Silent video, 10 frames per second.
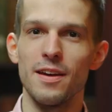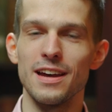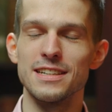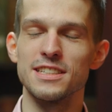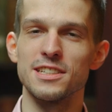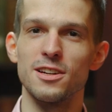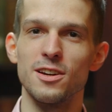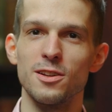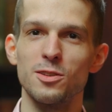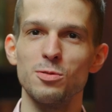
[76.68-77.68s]
As
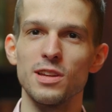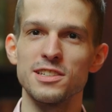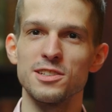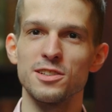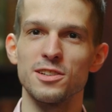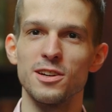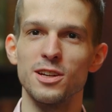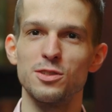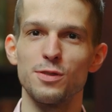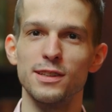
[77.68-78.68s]
uh,
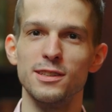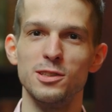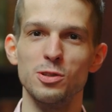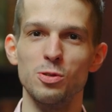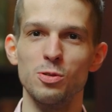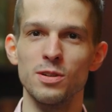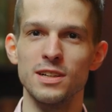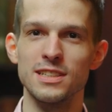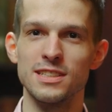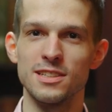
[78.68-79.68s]
2022
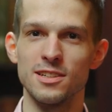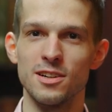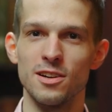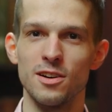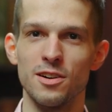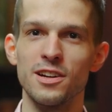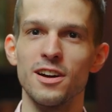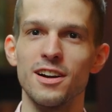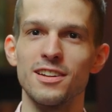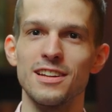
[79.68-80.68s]
is
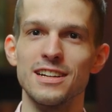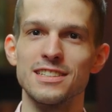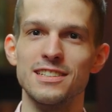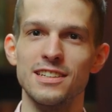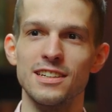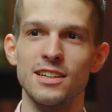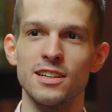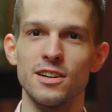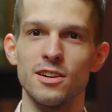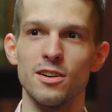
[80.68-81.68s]
regarded as
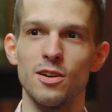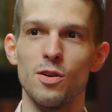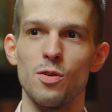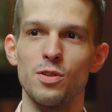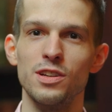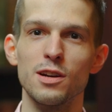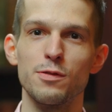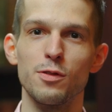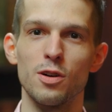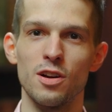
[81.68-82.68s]
the year
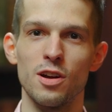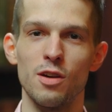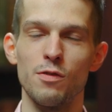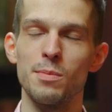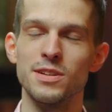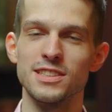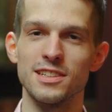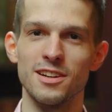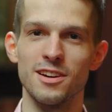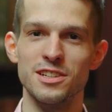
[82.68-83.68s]
for women's
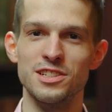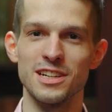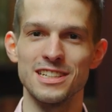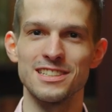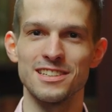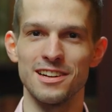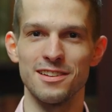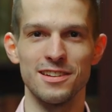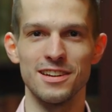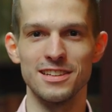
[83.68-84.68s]
in chess, I
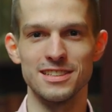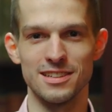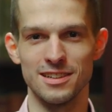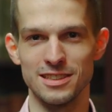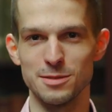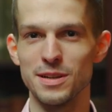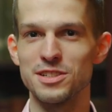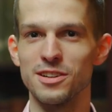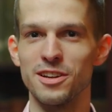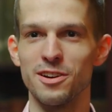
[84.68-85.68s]
think it's
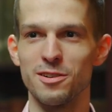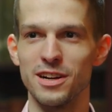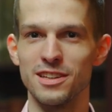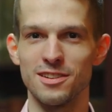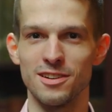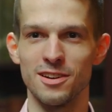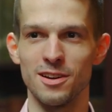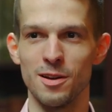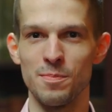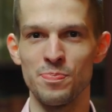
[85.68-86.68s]
especially a great
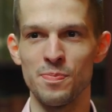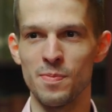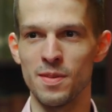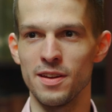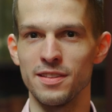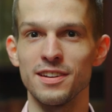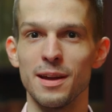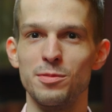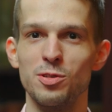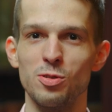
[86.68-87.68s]

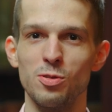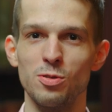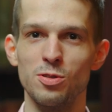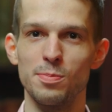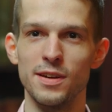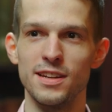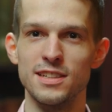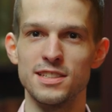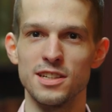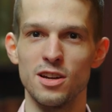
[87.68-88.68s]
time to, to play
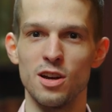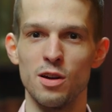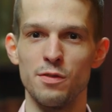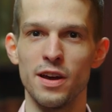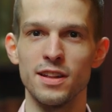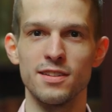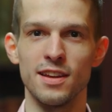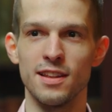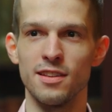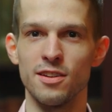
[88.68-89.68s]
this event
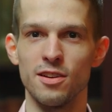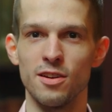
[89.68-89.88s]
and